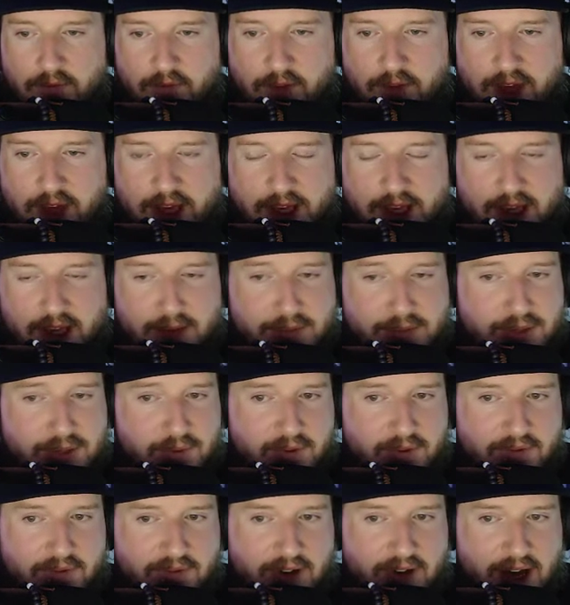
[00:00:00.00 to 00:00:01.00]
it comes in
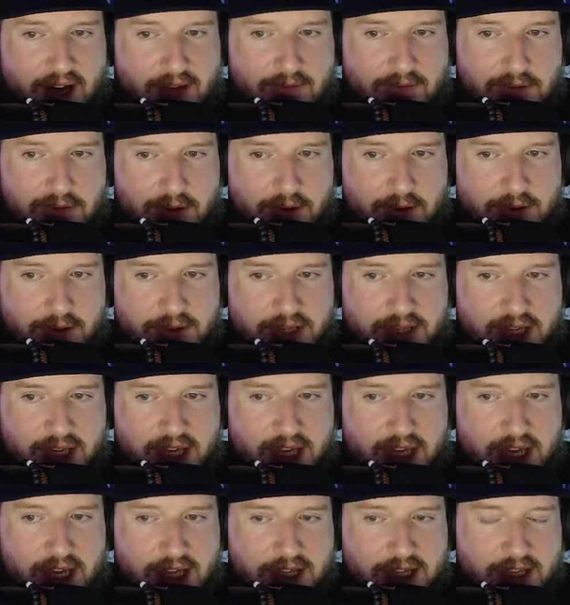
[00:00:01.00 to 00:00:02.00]
with five loyalty,
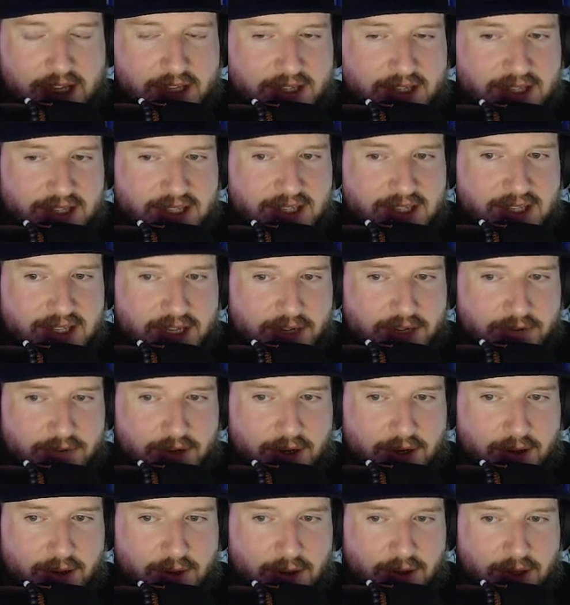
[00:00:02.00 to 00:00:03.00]
and that
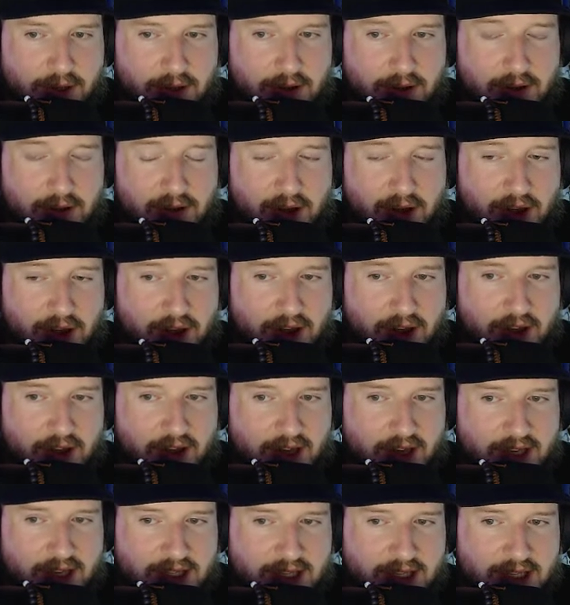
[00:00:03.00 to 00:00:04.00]
zero
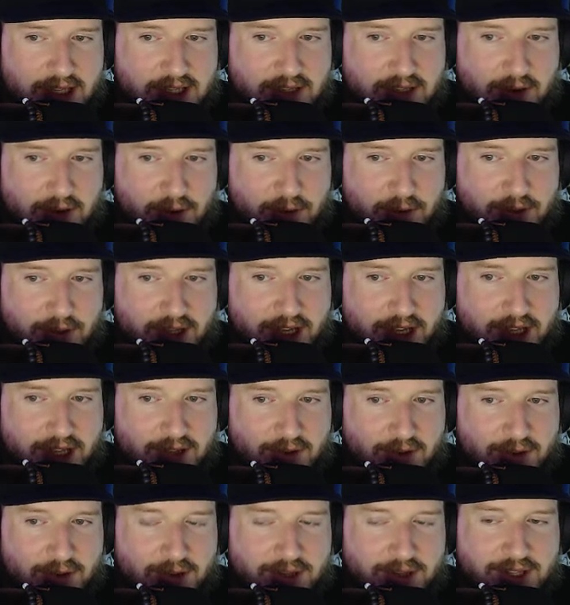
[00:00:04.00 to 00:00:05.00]
is its only
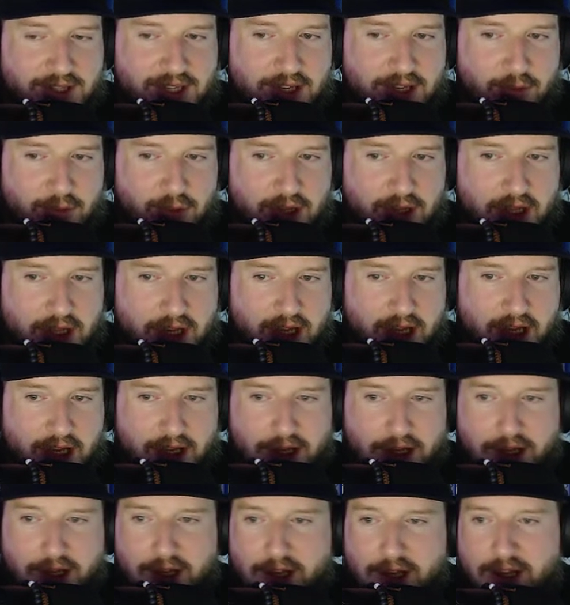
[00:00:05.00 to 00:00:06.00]
loyalty ability.
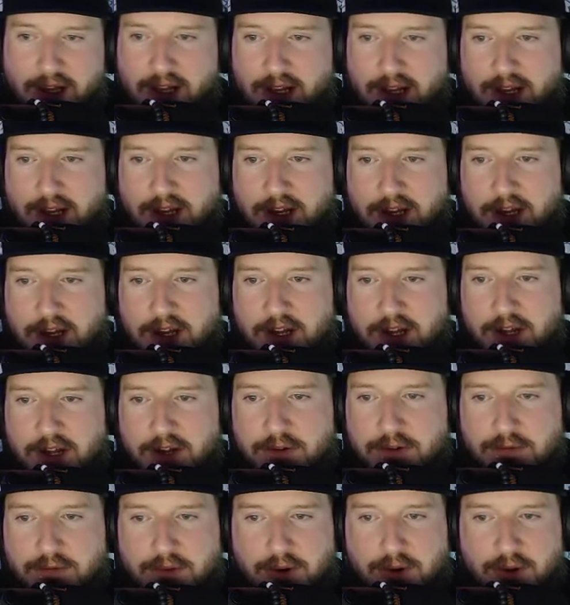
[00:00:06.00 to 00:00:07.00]

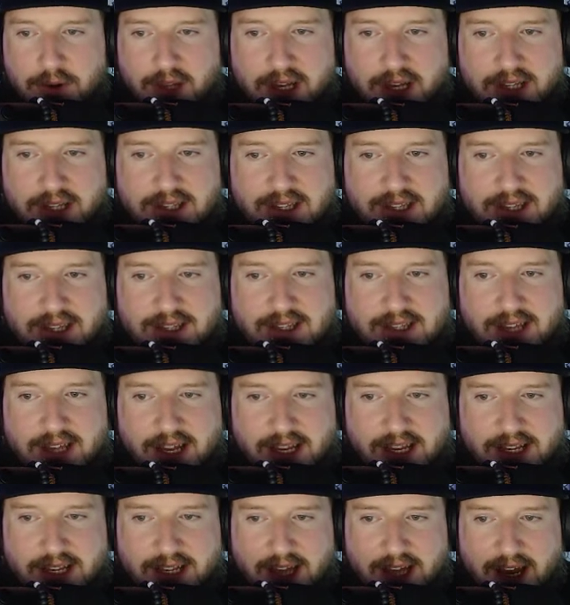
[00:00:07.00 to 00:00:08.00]
Roll a six
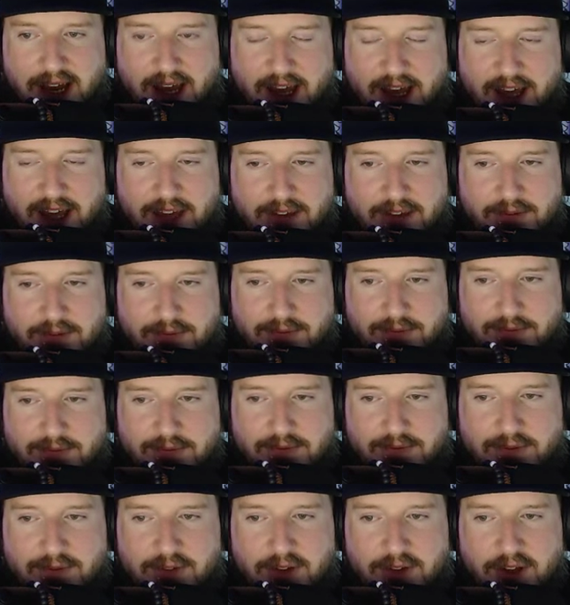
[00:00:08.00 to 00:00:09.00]
sided die.
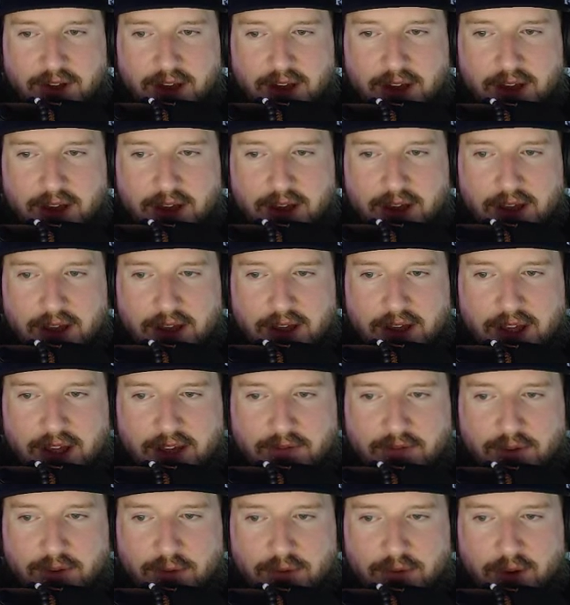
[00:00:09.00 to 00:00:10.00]

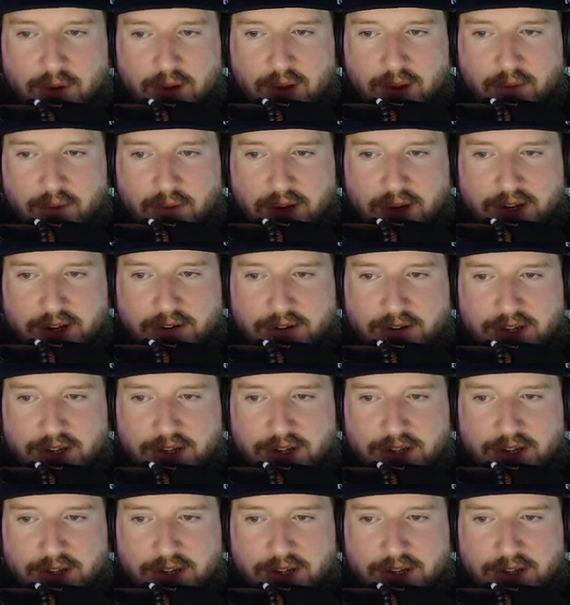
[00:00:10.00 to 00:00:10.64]
If you roll a one or a